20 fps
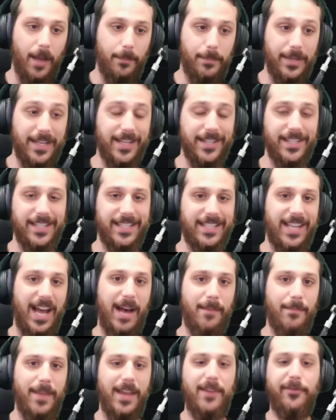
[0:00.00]
Because it's
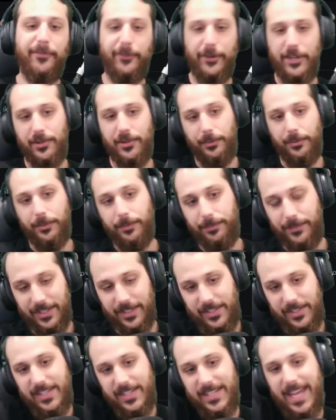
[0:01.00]
not meant for you.
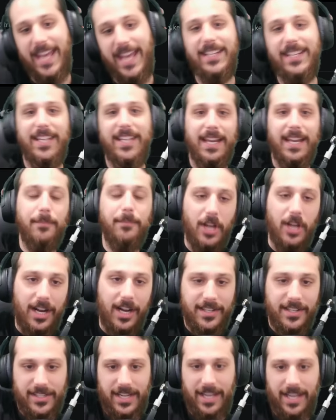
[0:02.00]
This is end game
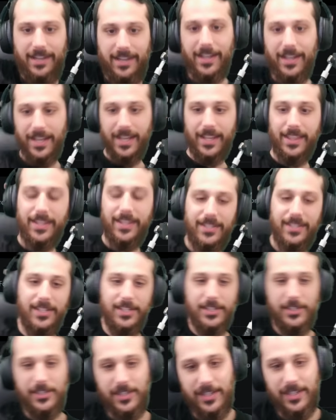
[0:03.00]
content. This
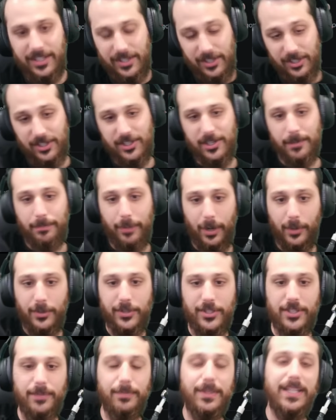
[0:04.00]
is
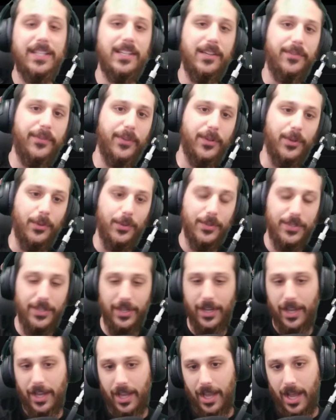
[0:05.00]
supposed to be difficult.
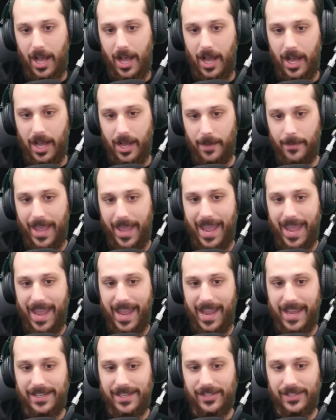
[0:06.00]

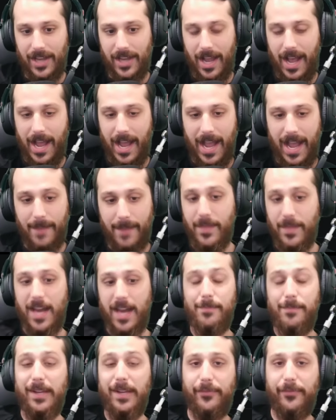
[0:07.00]
And I'm not
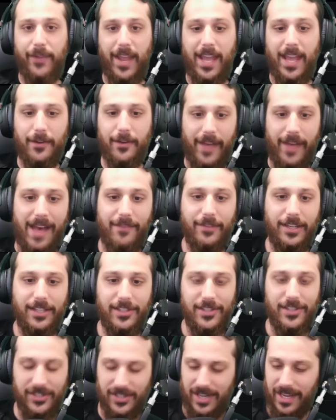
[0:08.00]
a big fan of having
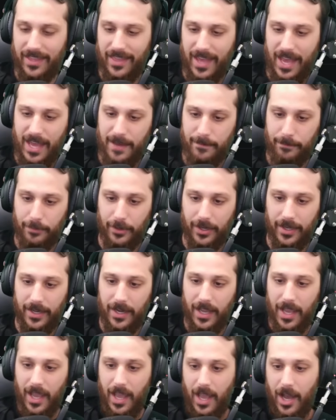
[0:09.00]
to say that,
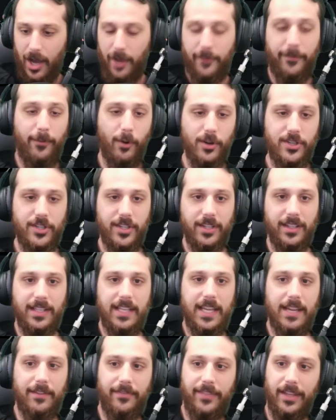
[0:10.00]
but
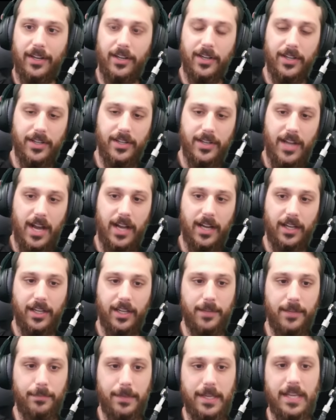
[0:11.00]
unfortunately, if they're not
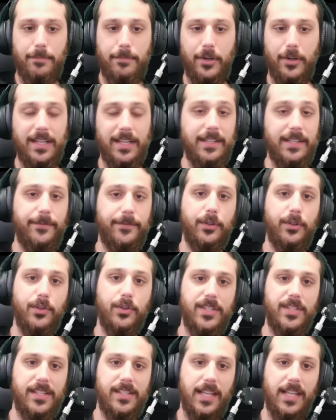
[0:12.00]
going to be putting
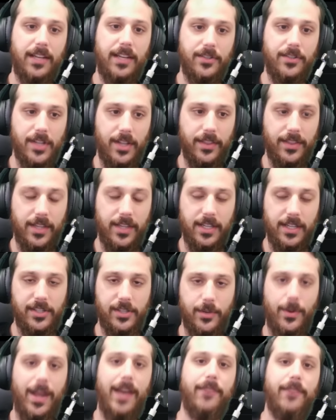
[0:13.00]
difficulty sliders on things
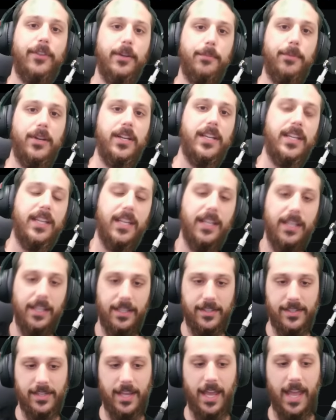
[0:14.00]
so everybody can
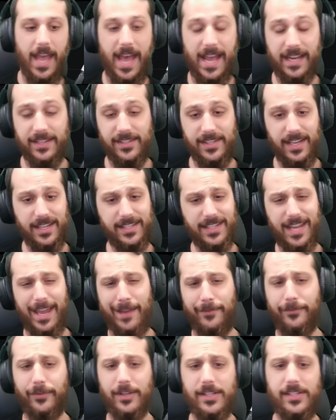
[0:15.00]
access
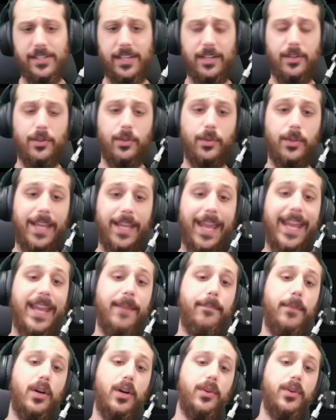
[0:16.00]
every single
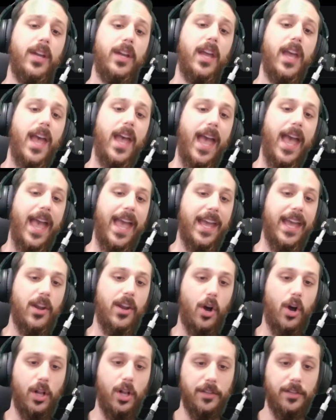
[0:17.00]
game mode and
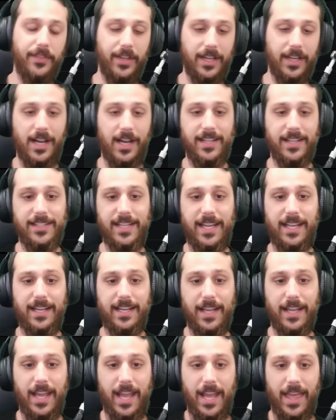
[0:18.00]
all of the content,
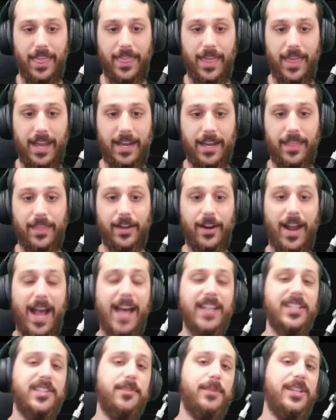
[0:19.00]
then there
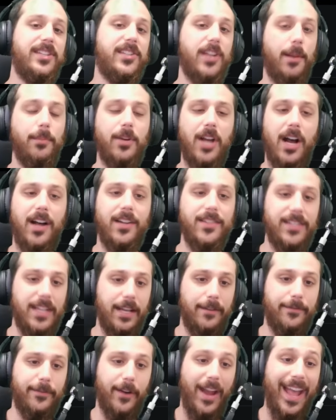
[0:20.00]
has to be some
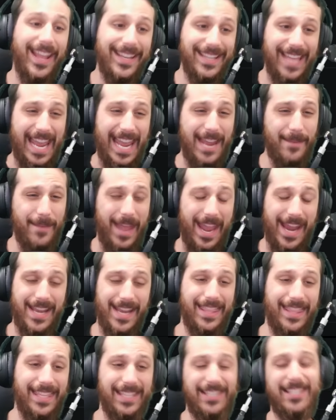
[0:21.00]
content for endgame,
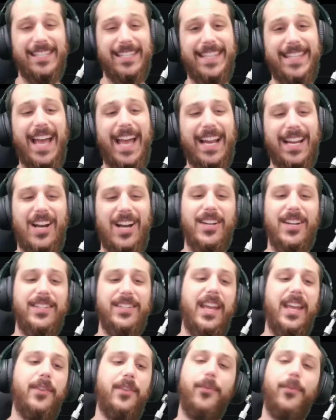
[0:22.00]
and this is that
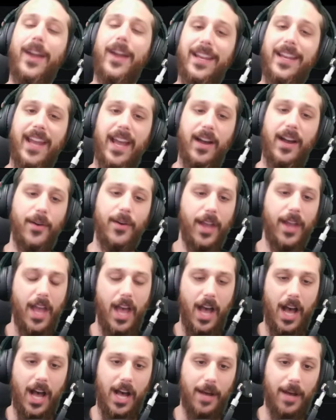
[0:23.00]
content right now.
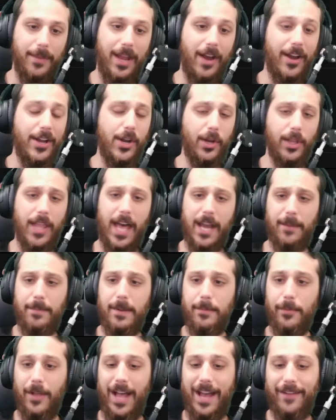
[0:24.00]
Now, I know a lot of
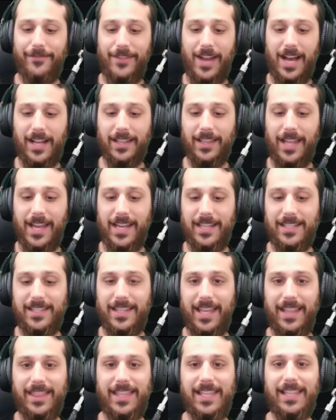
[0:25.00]
people have not liked
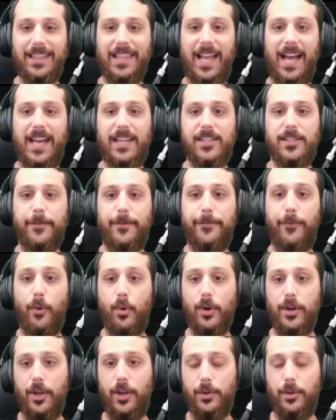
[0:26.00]
that the last
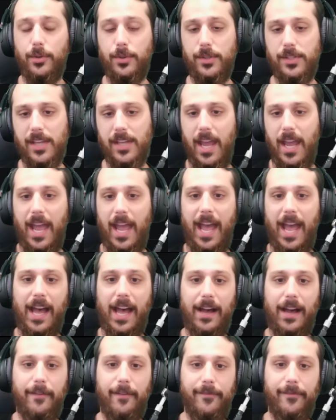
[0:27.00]
4 nodes
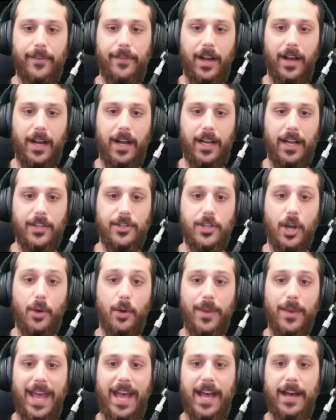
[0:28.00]

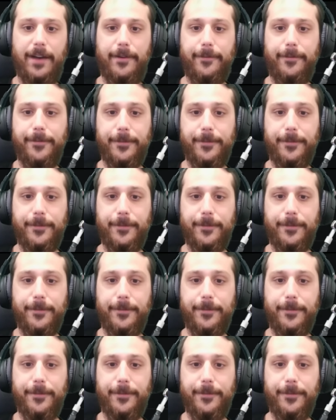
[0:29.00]
don't have